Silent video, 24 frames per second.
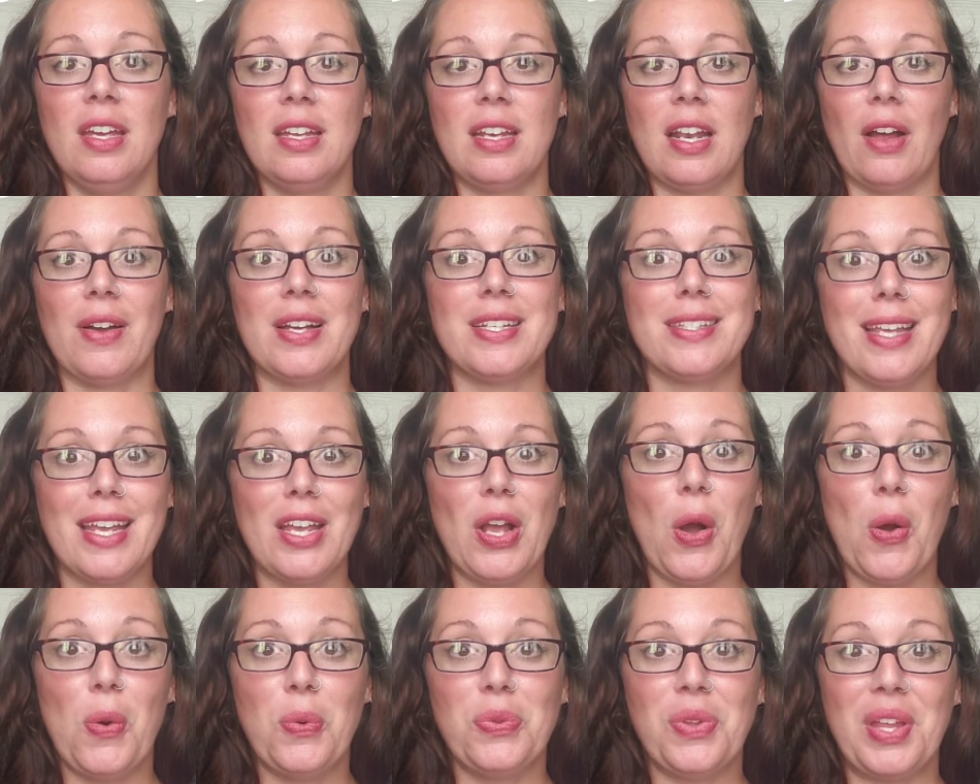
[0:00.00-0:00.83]
Now I say
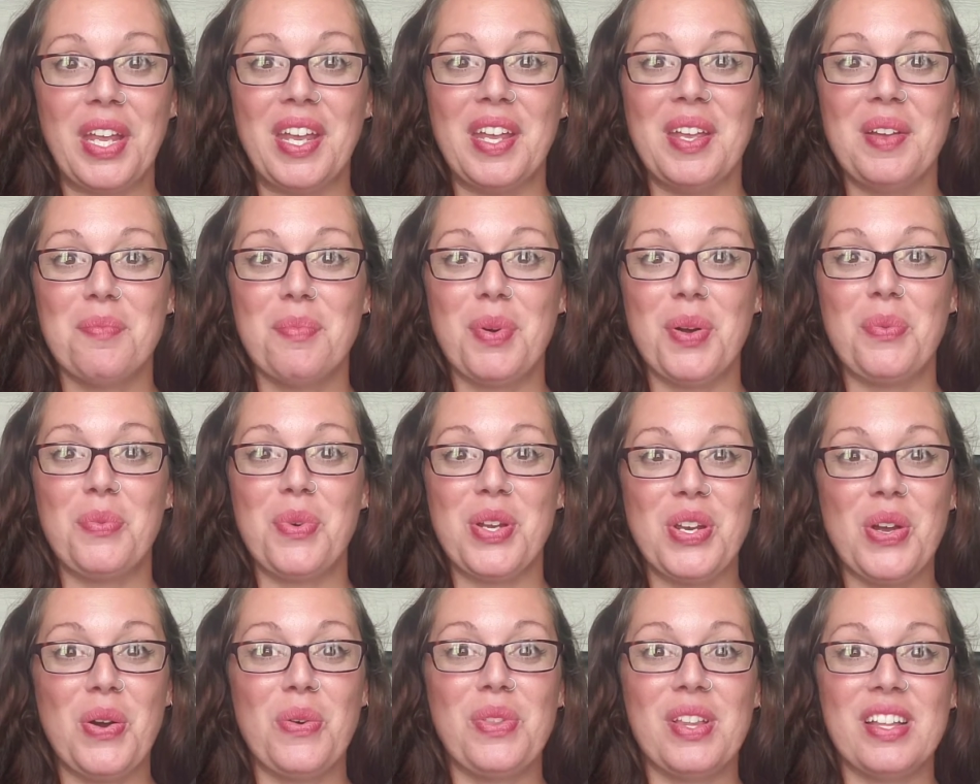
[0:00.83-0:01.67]
only, but we
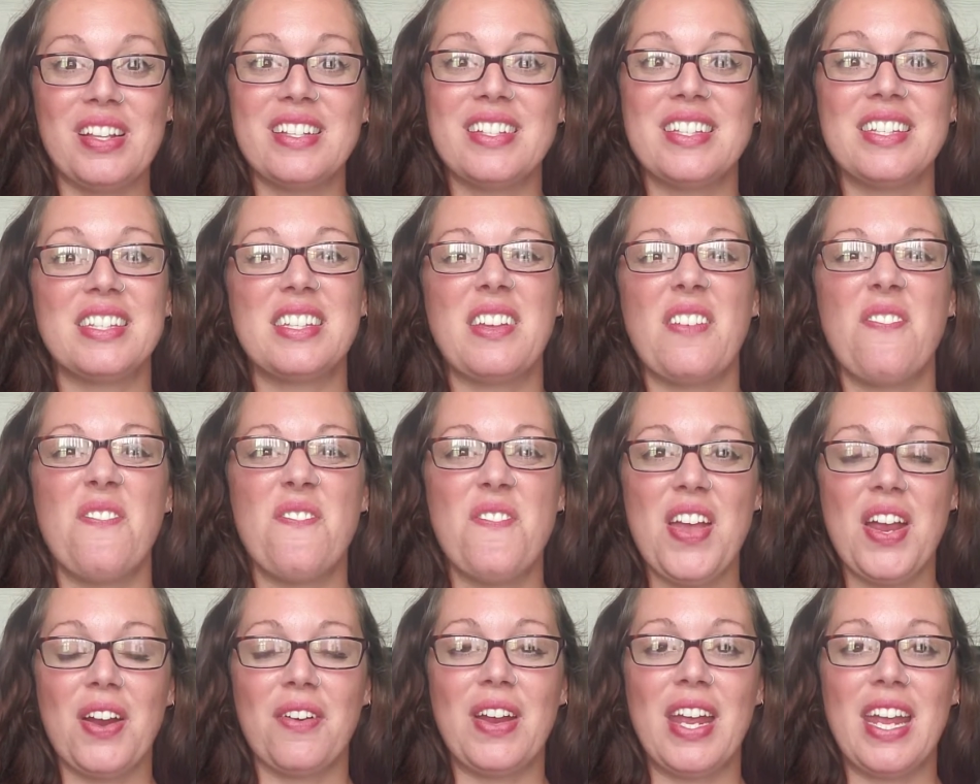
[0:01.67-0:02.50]
know that this is a
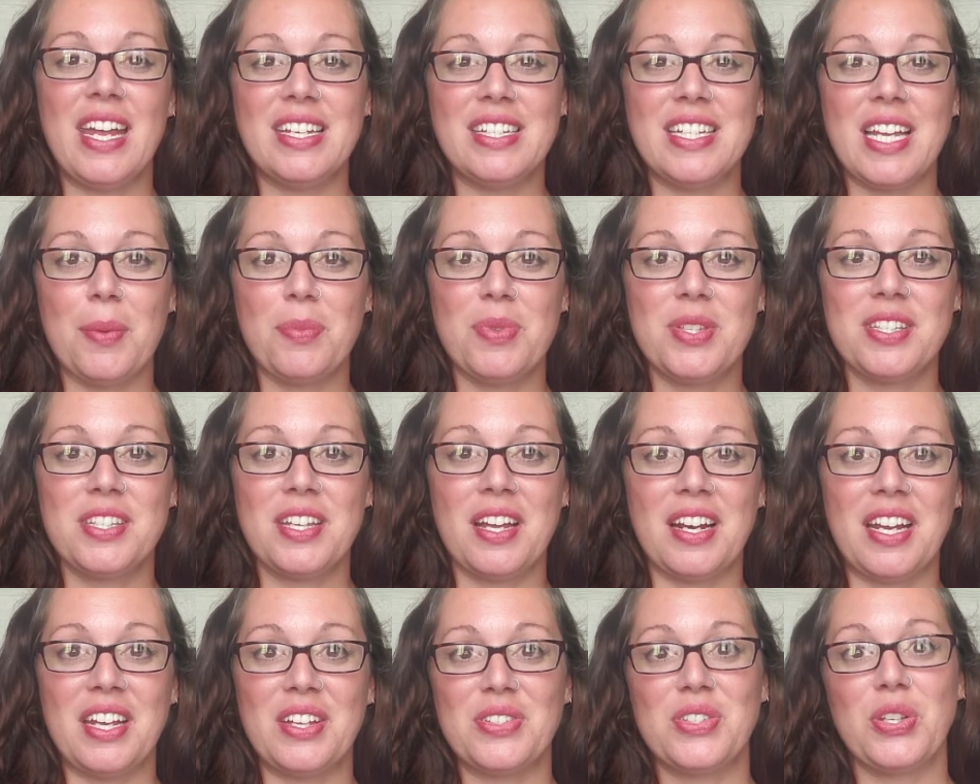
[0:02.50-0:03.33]
very in-depth
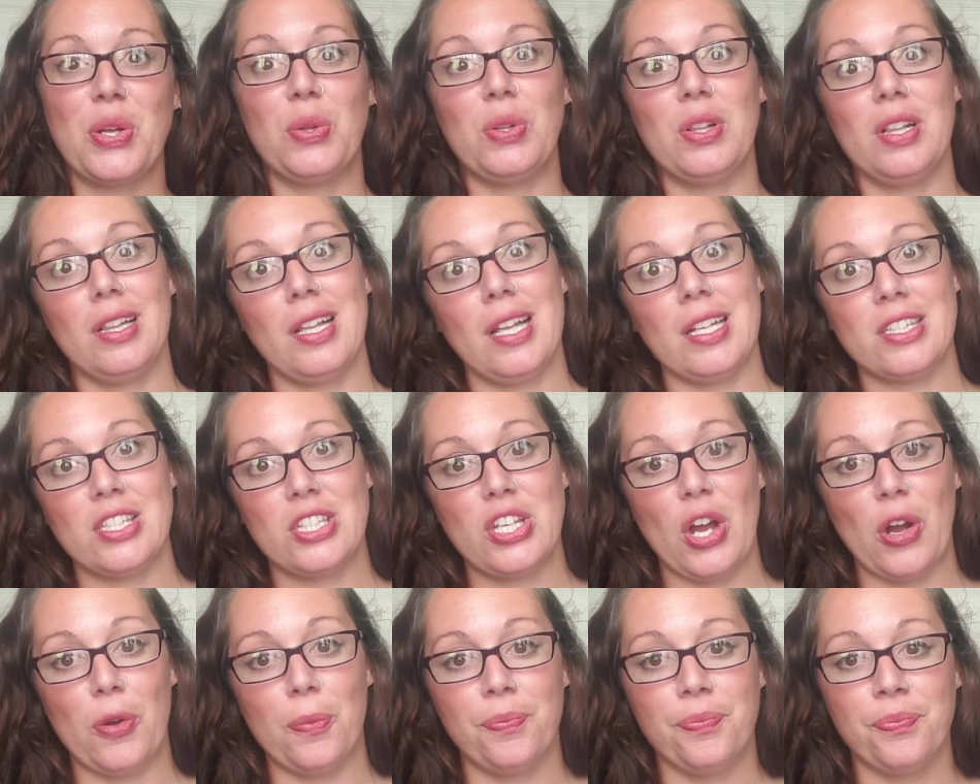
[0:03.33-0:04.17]
study, so let's
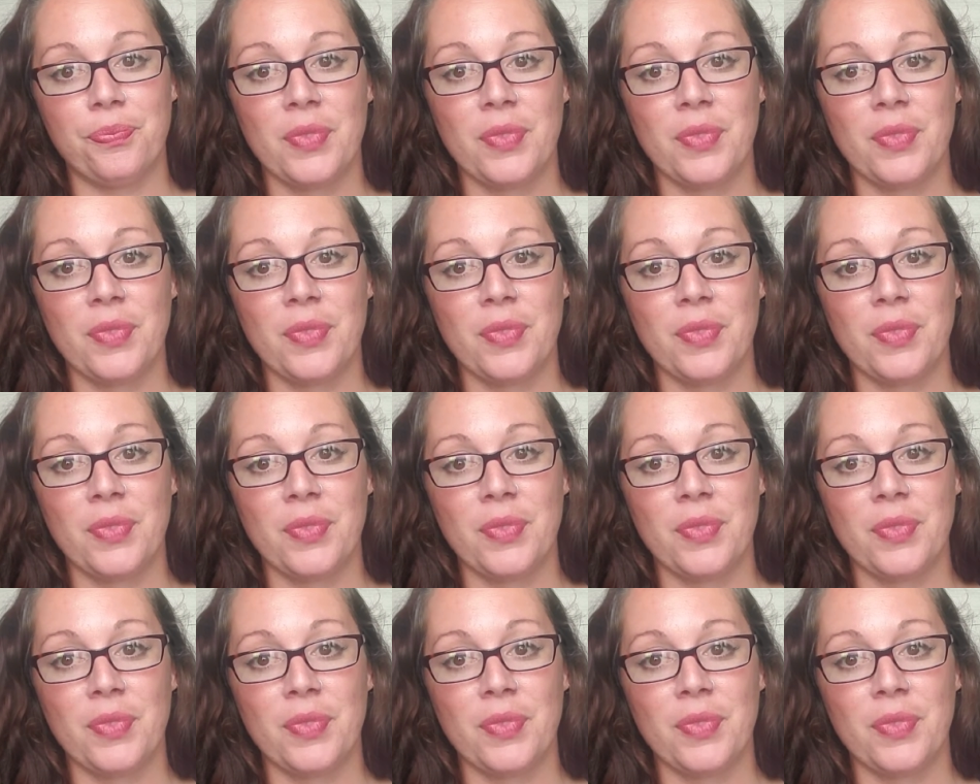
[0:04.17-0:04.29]
go.